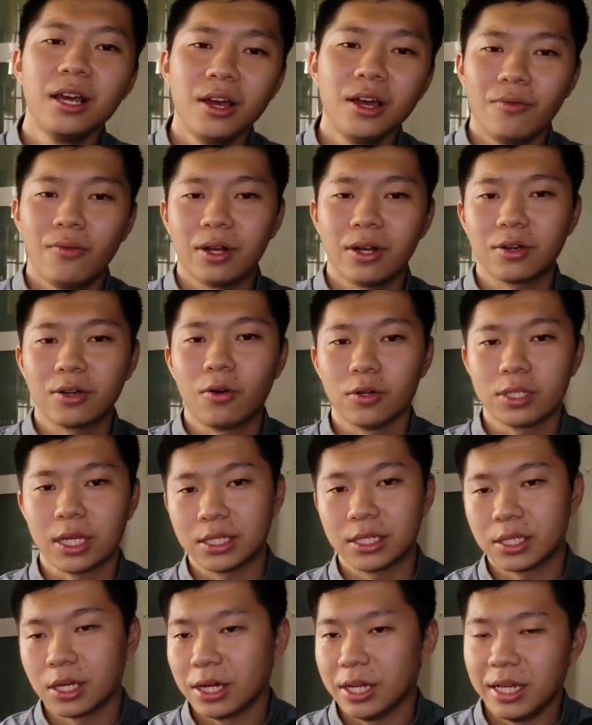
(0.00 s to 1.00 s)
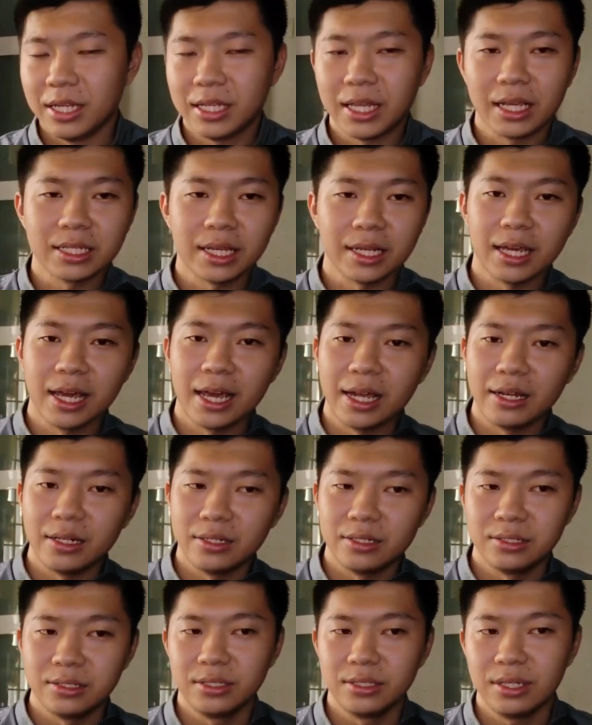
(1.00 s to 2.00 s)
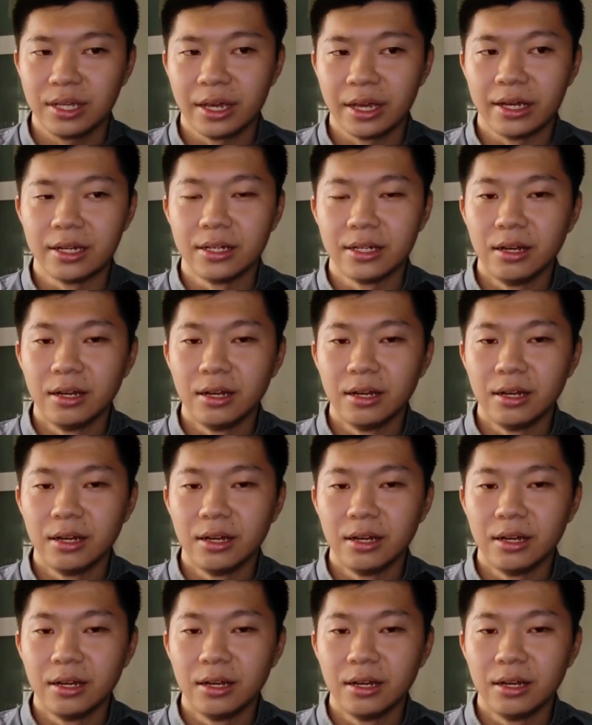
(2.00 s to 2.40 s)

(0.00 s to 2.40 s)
what course I studied, things like that. Yeah.